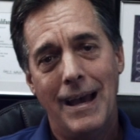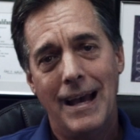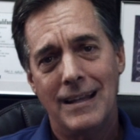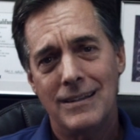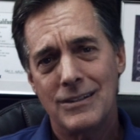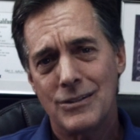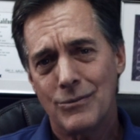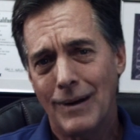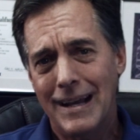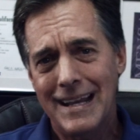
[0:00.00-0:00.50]

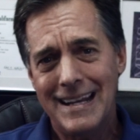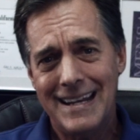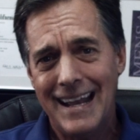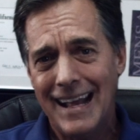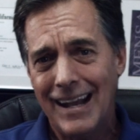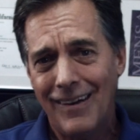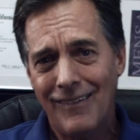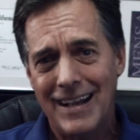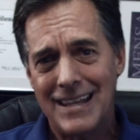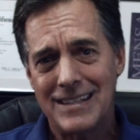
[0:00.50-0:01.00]
patents
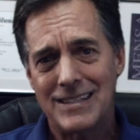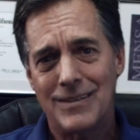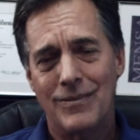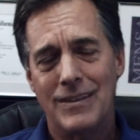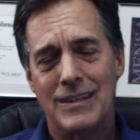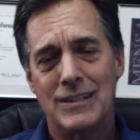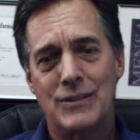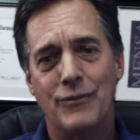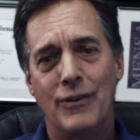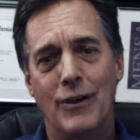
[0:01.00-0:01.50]
right now, as
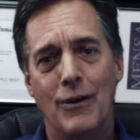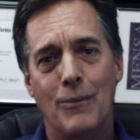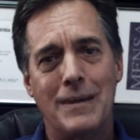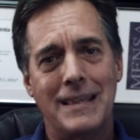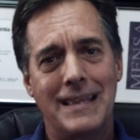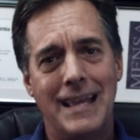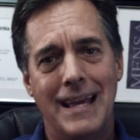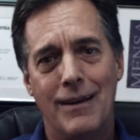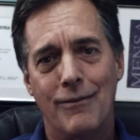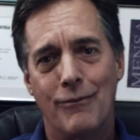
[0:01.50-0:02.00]
of this
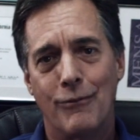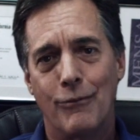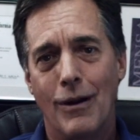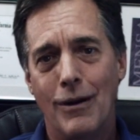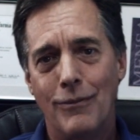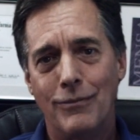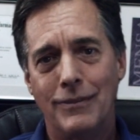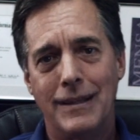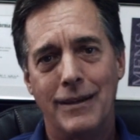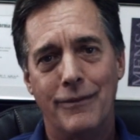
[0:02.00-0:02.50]
filming, they
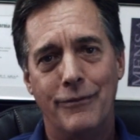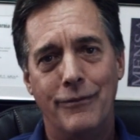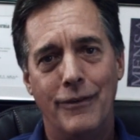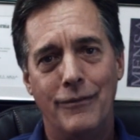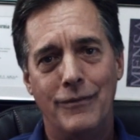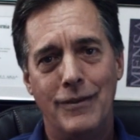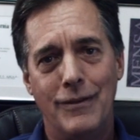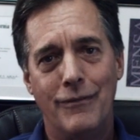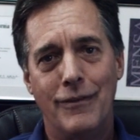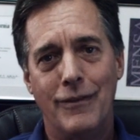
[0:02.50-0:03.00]
have roughly a
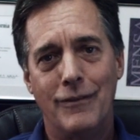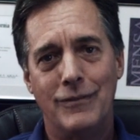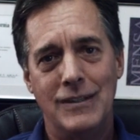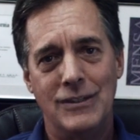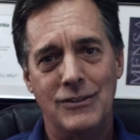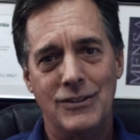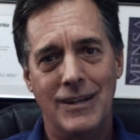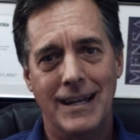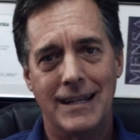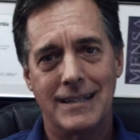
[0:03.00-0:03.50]

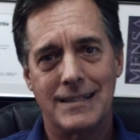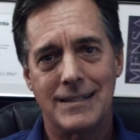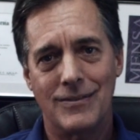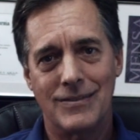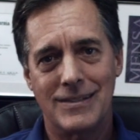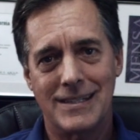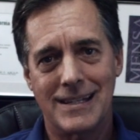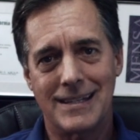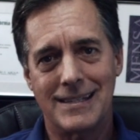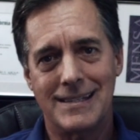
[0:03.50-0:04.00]
50-50
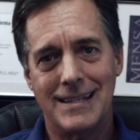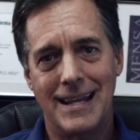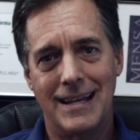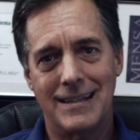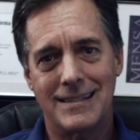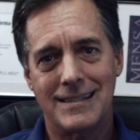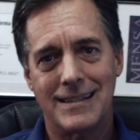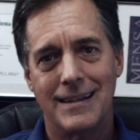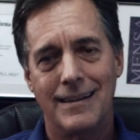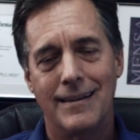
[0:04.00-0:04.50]
chance of
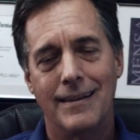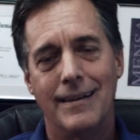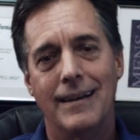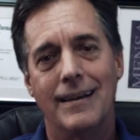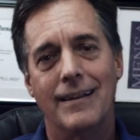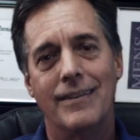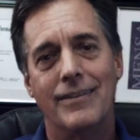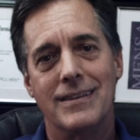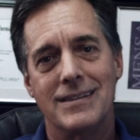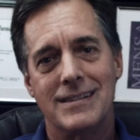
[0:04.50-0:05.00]
success.
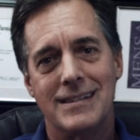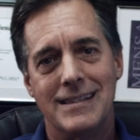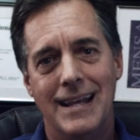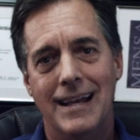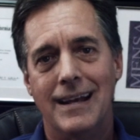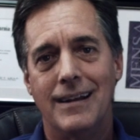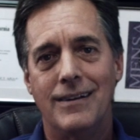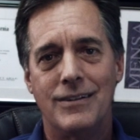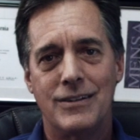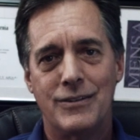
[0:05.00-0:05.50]
The
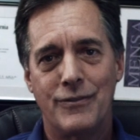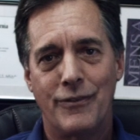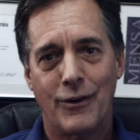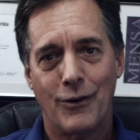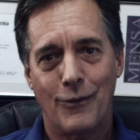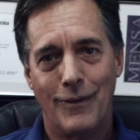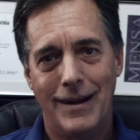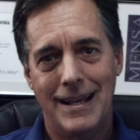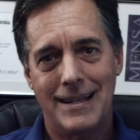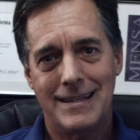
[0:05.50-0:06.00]
standards
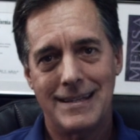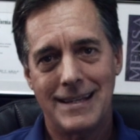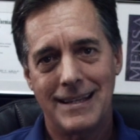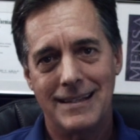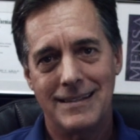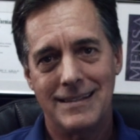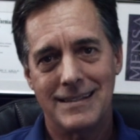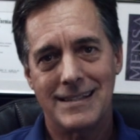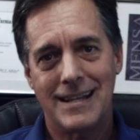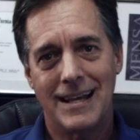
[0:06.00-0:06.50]
for
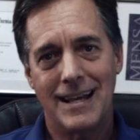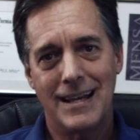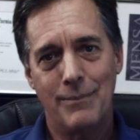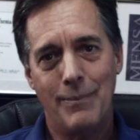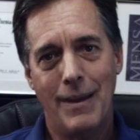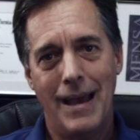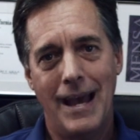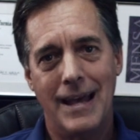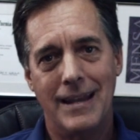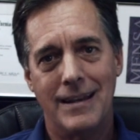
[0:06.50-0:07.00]
granting a
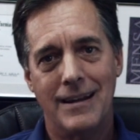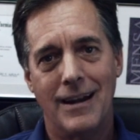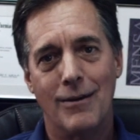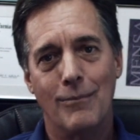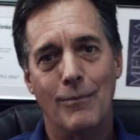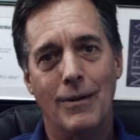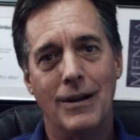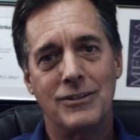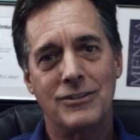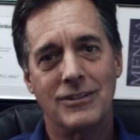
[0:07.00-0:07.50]
design patent
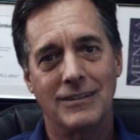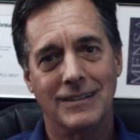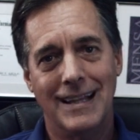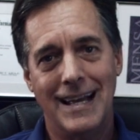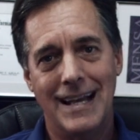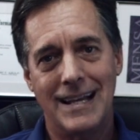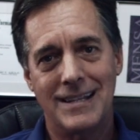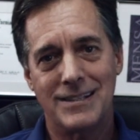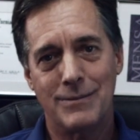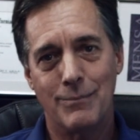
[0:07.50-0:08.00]
are much
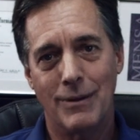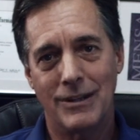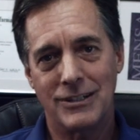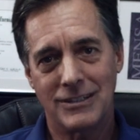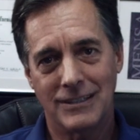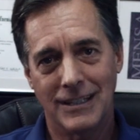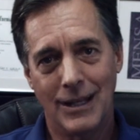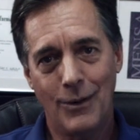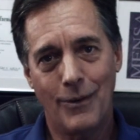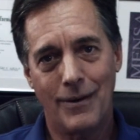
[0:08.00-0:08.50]

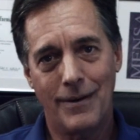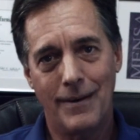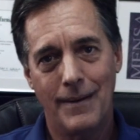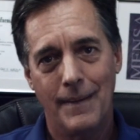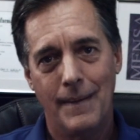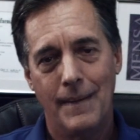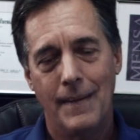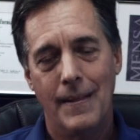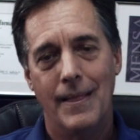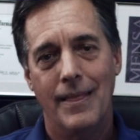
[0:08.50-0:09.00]

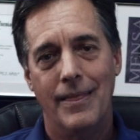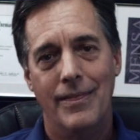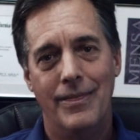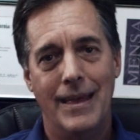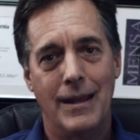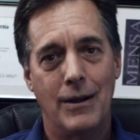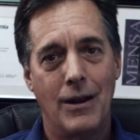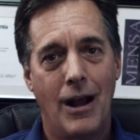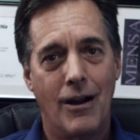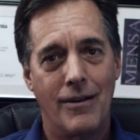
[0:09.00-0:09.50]
lower
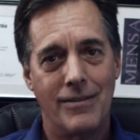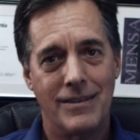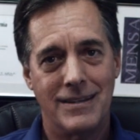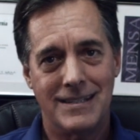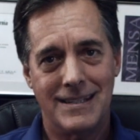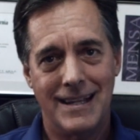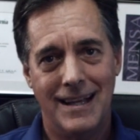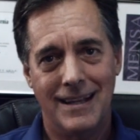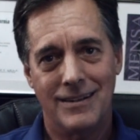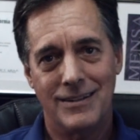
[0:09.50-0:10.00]
than are
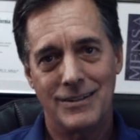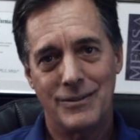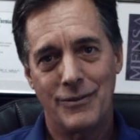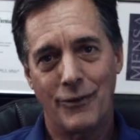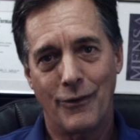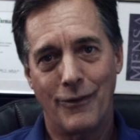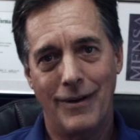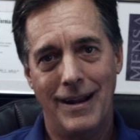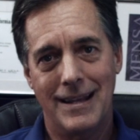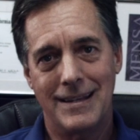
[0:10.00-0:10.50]
the
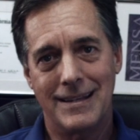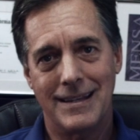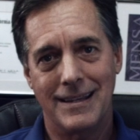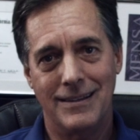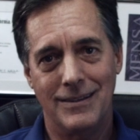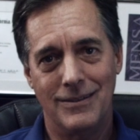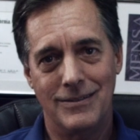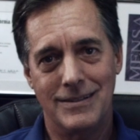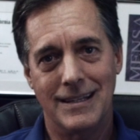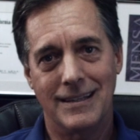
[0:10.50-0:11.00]
standards for
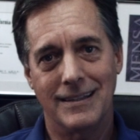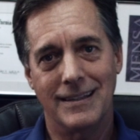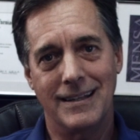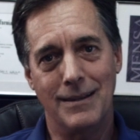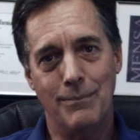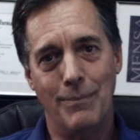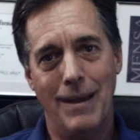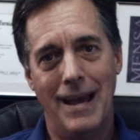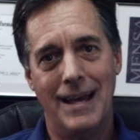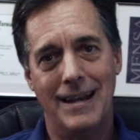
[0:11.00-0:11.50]
granting a
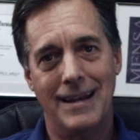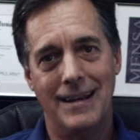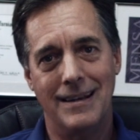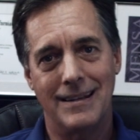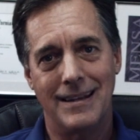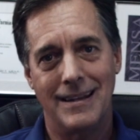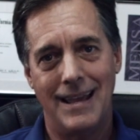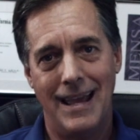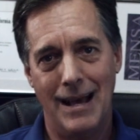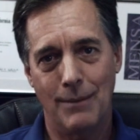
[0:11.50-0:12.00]
utility
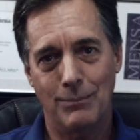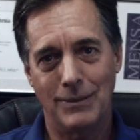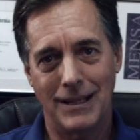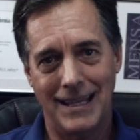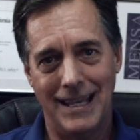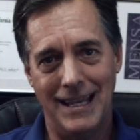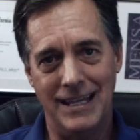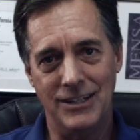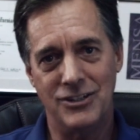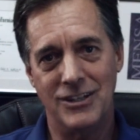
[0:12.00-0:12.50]
patent
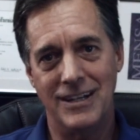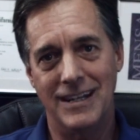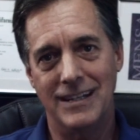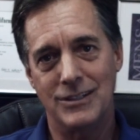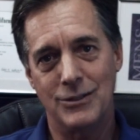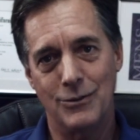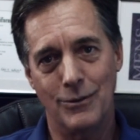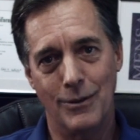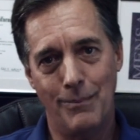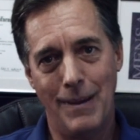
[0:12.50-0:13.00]
application
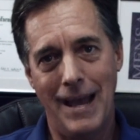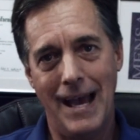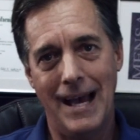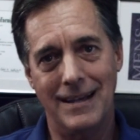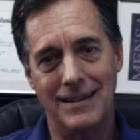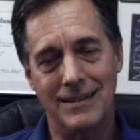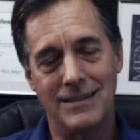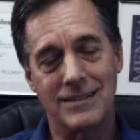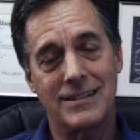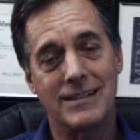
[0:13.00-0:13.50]
into a
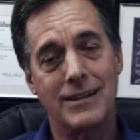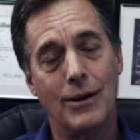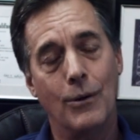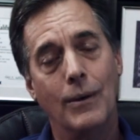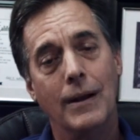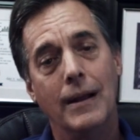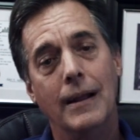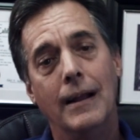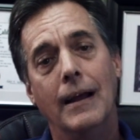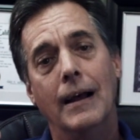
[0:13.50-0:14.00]
patent.
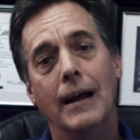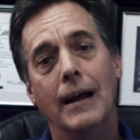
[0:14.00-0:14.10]
So